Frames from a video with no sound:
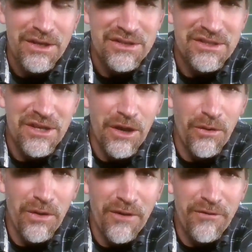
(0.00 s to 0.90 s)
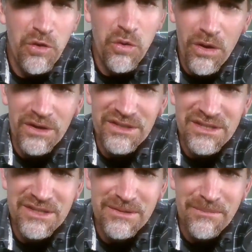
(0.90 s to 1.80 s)
So, of
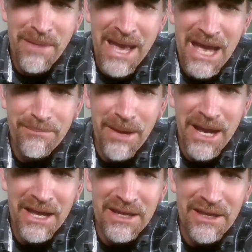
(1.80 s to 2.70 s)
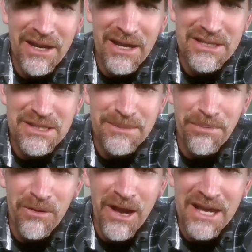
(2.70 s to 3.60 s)
course, Matt, by uh,
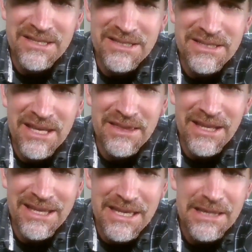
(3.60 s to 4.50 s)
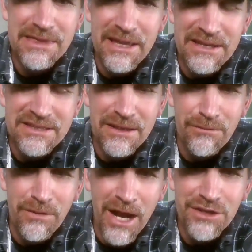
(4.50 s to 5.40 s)
surprise, has said that he thinks that
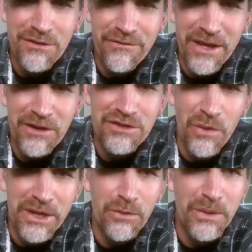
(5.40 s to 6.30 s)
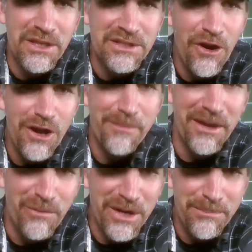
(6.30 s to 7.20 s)
Roger Federer is going to win a tournament.
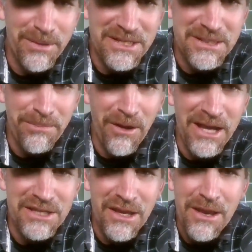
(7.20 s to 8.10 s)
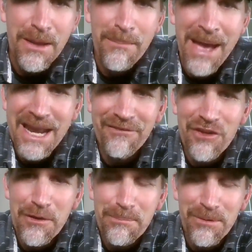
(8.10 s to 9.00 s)
What a big surprise. Matt, have
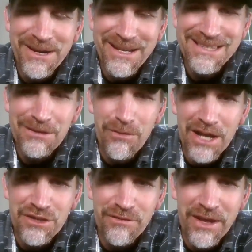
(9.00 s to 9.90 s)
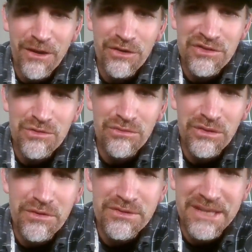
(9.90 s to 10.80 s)
you ever predicted Roger Federer to
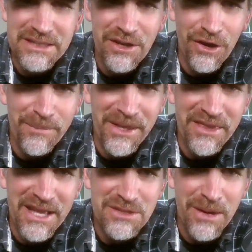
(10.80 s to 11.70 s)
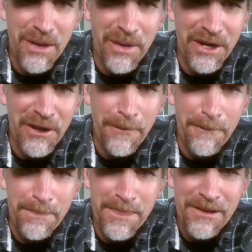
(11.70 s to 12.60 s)
lose a tournament? That's what I want to know.